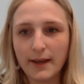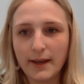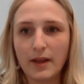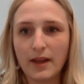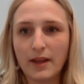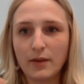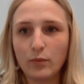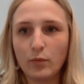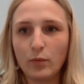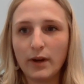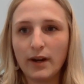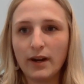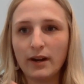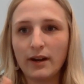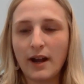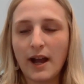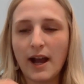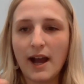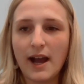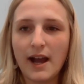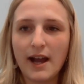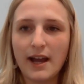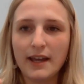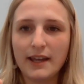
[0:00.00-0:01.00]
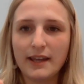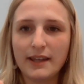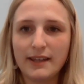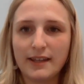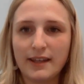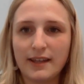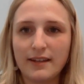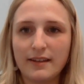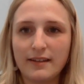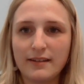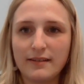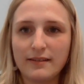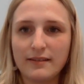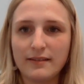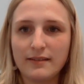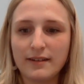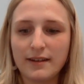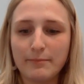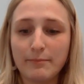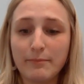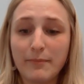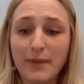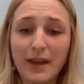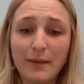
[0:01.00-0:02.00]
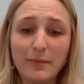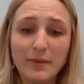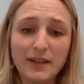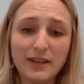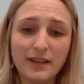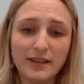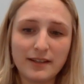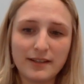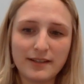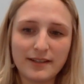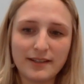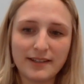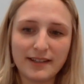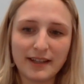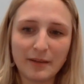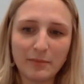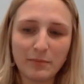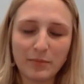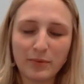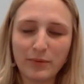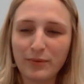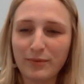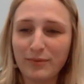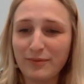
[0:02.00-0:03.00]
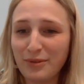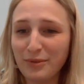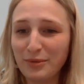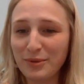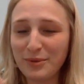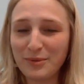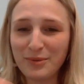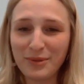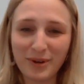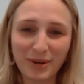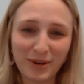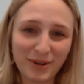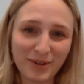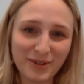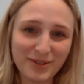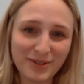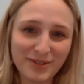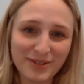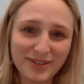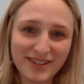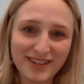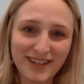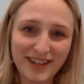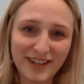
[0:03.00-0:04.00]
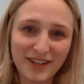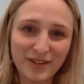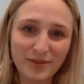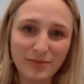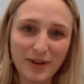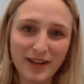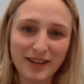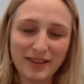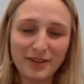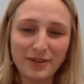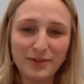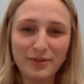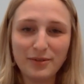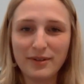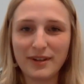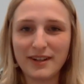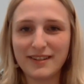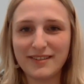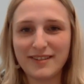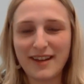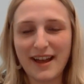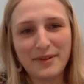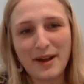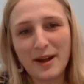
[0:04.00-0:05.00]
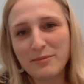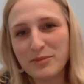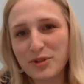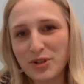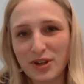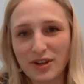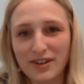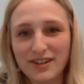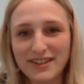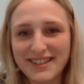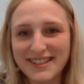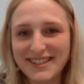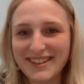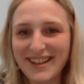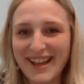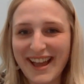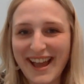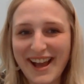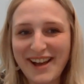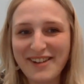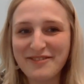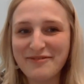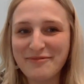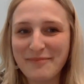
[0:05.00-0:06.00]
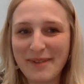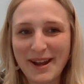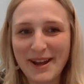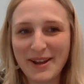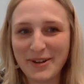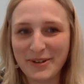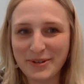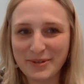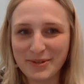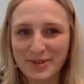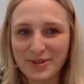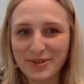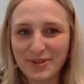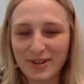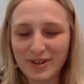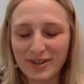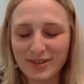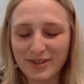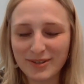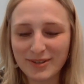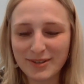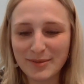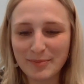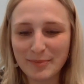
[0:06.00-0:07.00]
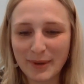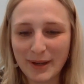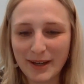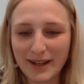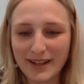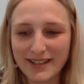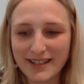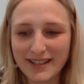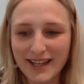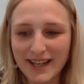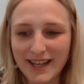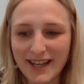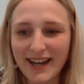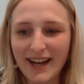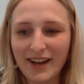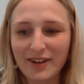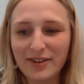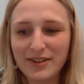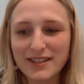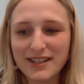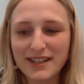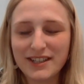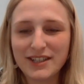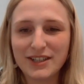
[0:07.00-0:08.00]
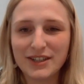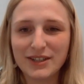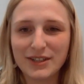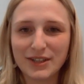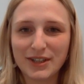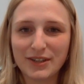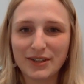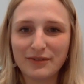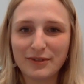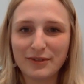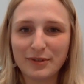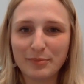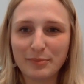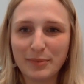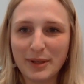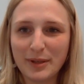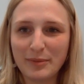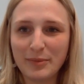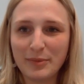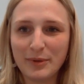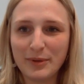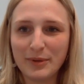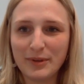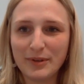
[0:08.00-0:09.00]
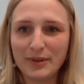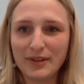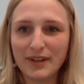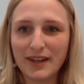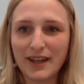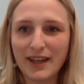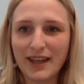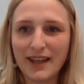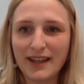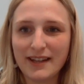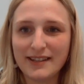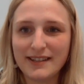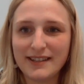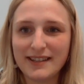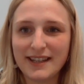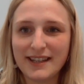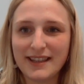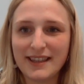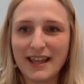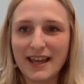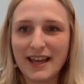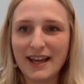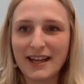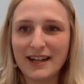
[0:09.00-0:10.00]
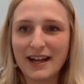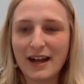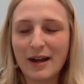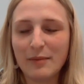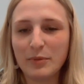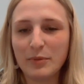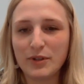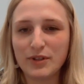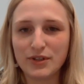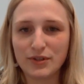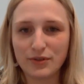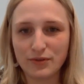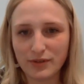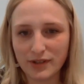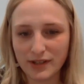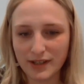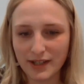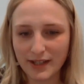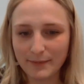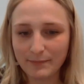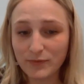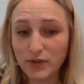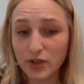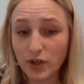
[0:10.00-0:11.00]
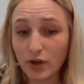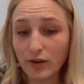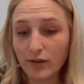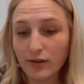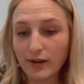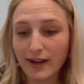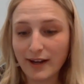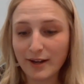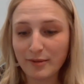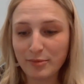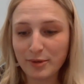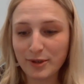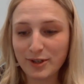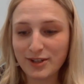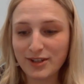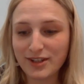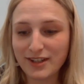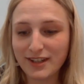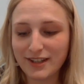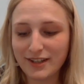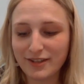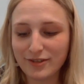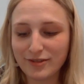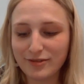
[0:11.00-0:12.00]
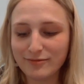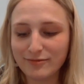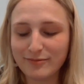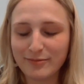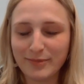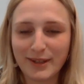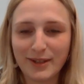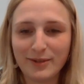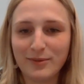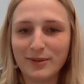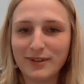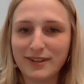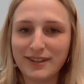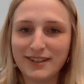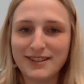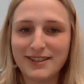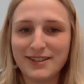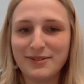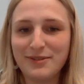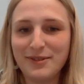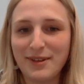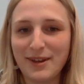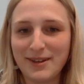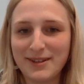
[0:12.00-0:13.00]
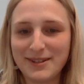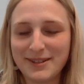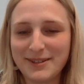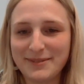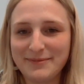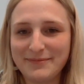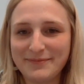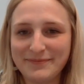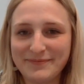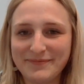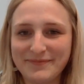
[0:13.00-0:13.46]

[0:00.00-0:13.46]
and where I can maybe skip through the hurdles that you went through. And I'm sure I'll still have my own struggles, but I always like to learn from people and get that opportunity. So I appreciate you being willing to do this.